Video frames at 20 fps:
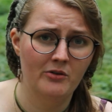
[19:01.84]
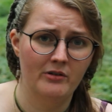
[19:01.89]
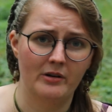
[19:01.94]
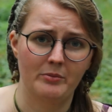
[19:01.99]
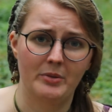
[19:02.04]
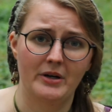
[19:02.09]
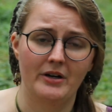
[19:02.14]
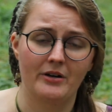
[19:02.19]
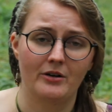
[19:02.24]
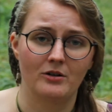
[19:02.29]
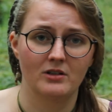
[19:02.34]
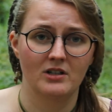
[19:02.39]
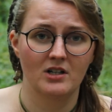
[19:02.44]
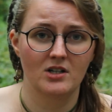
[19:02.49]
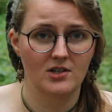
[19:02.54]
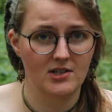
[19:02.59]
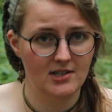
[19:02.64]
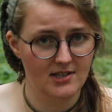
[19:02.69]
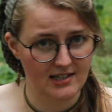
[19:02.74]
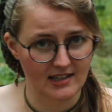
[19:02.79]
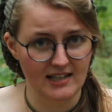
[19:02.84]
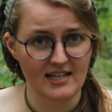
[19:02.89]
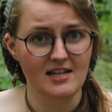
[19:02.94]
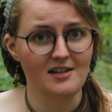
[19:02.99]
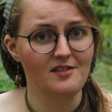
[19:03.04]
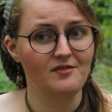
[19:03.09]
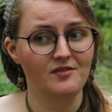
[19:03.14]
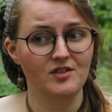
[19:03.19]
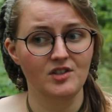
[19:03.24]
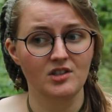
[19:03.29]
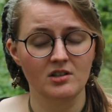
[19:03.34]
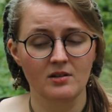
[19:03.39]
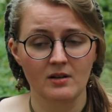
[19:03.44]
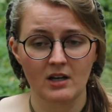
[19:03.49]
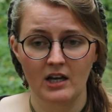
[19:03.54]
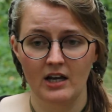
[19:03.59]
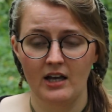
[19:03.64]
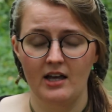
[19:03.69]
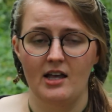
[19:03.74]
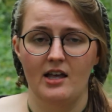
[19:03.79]
about sleeves,
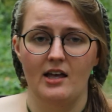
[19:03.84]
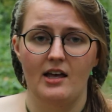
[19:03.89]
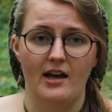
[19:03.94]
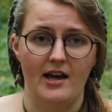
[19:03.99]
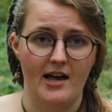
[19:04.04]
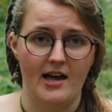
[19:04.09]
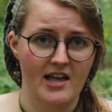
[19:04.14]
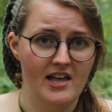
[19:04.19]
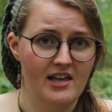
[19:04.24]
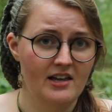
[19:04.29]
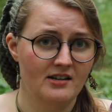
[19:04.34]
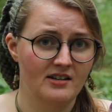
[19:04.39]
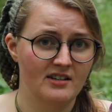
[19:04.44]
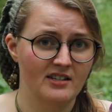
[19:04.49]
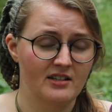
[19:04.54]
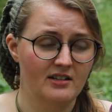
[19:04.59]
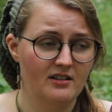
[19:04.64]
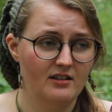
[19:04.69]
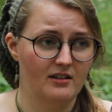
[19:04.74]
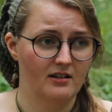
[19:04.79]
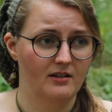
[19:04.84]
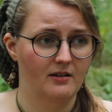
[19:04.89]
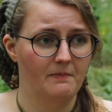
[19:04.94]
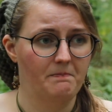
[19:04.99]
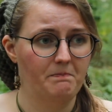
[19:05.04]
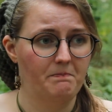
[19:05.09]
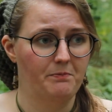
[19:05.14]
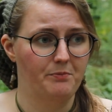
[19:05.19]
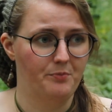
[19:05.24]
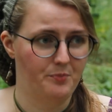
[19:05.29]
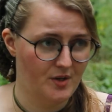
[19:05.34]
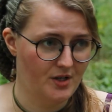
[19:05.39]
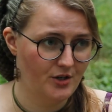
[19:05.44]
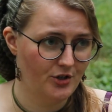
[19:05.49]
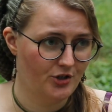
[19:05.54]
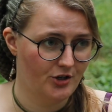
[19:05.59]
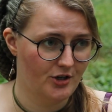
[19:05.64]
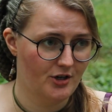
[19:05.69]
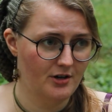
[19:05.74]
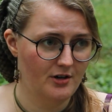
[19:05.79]
and be
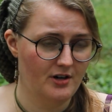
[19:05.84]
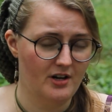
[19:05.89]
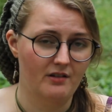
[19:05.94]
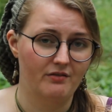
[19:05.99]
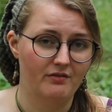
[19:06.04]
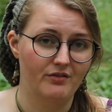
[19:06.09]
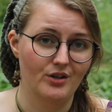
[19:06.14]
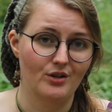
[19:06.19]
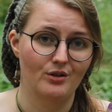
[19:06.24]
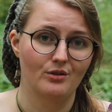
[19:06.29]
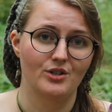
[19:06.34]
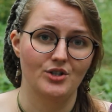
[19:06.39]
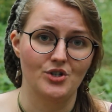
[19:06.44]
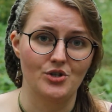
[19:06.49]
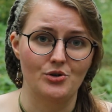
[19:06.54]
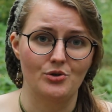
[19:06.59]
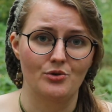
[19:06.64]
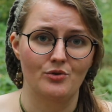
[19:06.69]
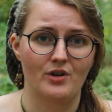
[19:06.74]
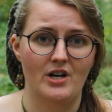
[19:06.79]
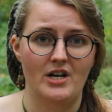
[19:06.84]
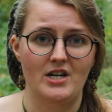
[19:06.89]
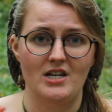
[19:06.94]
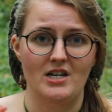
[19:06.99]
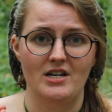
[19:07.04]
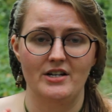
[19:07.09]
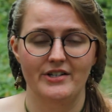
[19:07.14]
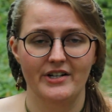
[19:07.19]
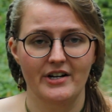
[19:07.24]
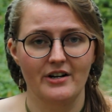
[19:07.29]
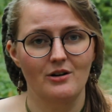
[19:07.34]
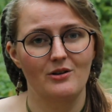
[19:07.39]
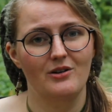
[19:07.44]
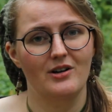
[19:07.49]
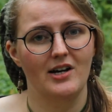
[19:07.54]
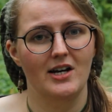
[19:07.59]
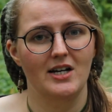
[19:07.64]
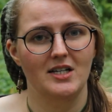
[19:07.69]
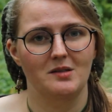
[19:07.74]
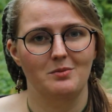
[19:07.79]
sure if you do any tarot
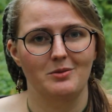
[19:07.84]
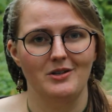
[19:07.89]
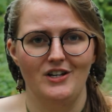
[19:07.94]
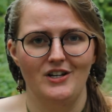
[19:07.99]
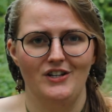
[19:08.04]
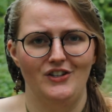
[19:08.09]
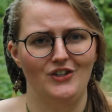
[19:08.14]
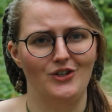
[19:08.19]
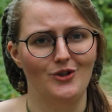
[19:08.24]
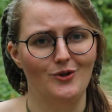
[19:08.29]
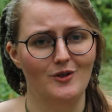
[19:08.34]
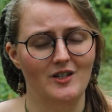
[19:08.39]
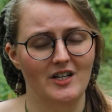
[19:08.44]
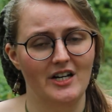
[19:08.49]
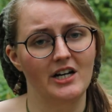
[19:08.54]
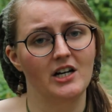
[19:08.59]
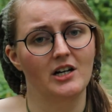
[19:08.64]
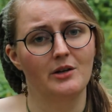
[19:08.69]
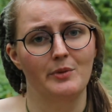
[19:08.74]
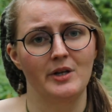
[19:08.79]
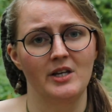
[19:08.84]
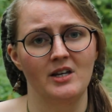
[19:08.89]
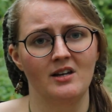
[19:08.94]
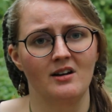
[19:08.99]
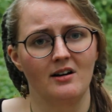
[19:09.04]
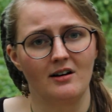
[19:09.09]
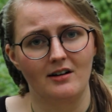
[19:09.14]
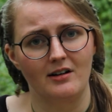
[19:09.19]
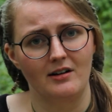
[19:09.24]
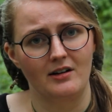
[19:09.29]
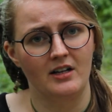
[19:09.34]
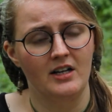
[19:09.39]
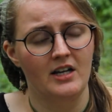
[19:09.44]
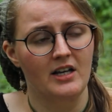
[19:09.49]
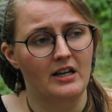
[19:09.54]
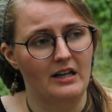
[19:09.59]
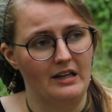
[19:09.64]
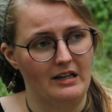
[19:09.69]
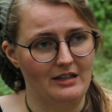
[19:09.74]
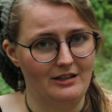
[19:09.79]
cosplay to tag me on
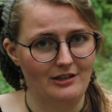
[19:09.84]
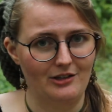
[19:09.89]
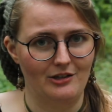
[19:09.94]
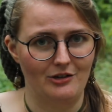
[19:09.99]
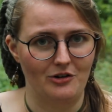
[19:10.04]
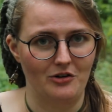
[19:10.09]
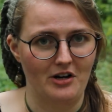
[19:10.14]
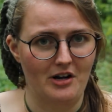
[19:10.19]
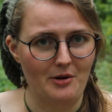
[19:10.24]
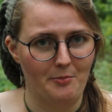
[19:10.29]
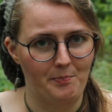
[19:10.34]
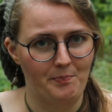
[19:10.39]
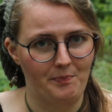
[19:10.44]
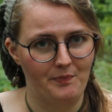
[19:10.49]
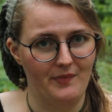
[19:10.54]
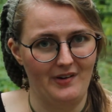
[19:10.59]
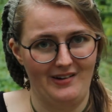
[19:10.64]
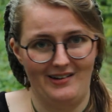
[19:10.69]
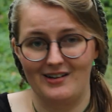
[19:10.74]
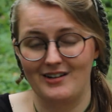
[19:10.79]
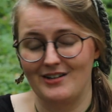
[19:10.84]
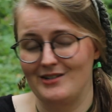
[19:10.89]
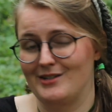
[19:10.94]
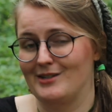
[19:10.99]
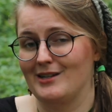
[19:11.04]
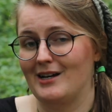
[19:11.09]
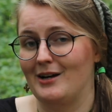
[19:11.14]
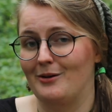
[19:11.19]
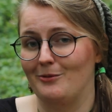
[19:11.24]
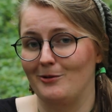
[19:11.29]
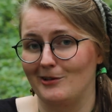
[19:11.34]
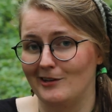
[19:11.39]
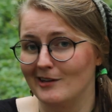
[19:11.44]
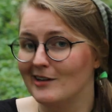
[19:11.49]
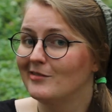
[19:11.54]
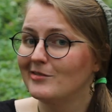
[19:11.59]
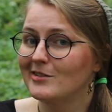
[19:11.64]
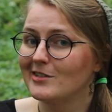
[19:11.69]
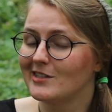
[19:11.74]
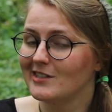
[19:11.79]
Instagram, because I would
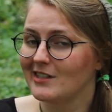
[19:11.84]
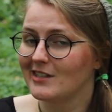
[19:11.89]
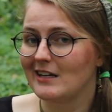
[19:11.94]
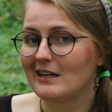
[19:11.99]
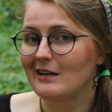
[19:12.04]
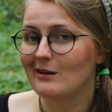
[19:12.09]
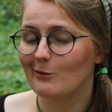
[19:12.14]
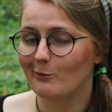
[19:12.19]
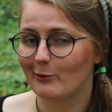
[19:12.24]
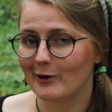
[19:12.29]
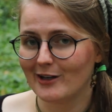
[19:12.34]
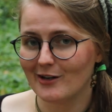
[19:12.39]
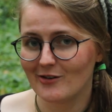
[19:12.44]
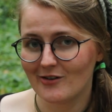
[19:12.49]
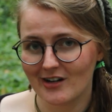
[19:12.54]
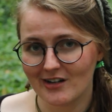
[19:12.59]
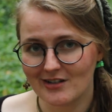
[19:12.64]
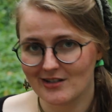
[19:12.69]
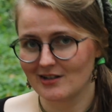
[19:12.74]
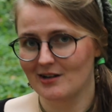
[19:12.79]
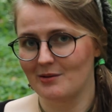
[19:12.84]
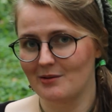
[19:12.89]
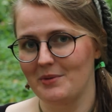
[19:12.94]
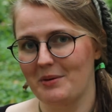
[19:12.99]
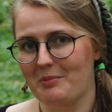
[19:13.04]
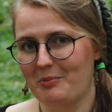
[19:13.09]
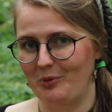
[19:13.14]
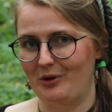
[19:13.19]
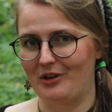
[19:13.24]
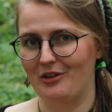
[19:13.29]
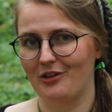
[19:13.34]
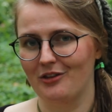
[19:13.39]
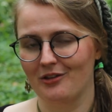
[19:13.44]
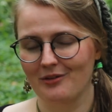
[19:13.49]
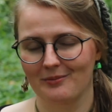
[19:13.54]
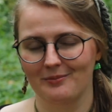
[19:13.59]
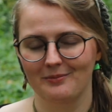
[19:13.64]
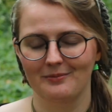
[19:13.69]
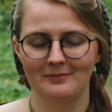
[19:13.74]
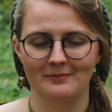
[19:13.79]
love to see what you guys come up with.
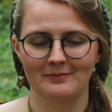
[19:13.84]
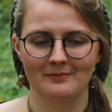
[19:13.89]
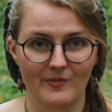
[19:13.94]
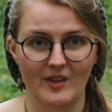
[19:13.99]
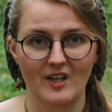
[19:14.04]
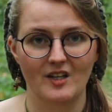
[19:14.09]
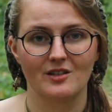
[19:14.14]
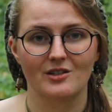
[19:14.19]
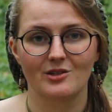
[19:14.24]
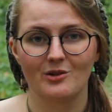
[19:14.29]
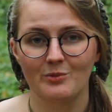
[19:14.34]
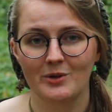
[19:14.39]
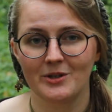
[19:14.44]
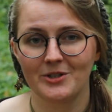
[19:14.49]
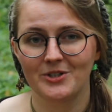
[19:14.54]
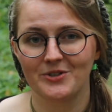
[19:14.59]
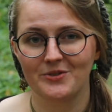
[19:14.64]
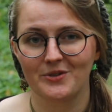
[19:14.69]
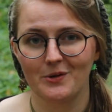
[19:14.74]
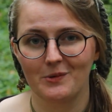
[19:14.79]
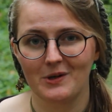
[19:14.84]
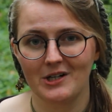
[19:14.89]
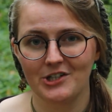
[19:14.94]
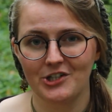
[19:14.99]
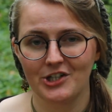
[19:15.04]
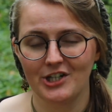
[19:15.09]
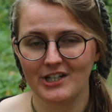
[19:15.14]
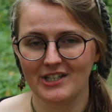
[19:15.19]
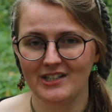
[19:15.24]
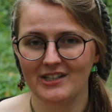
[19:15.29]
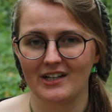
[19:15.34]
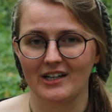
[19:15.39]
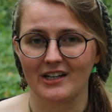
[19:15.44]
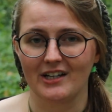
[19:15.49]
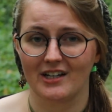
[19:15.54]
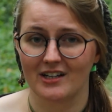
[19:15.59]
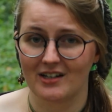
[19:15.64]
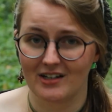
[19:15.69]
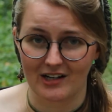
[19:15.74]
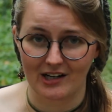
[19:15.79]
Thanks so much for watching,
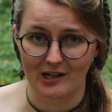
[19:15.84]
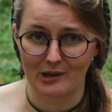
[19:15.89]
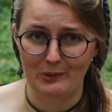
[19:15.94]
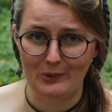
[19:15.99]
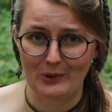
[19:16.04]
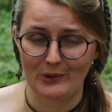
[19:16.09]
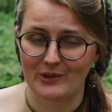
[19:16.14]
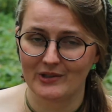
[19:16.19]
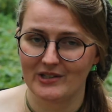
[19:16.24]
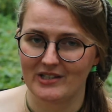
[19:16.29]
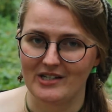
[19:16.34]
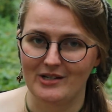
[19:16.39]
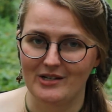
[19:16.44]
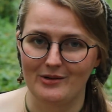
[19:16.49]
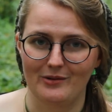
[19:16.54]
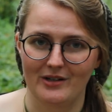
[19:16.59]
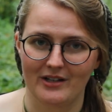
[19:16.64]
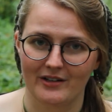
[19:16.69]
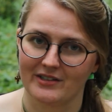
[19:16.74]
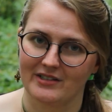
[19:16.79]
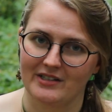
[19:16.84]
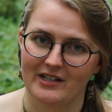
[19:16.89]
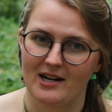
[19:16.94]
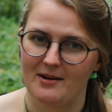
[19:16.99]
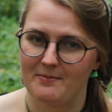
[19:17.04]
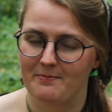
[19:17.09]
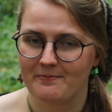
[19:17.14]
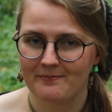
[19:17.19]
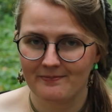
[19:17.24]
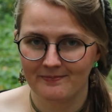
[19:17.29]
and I will see you next time.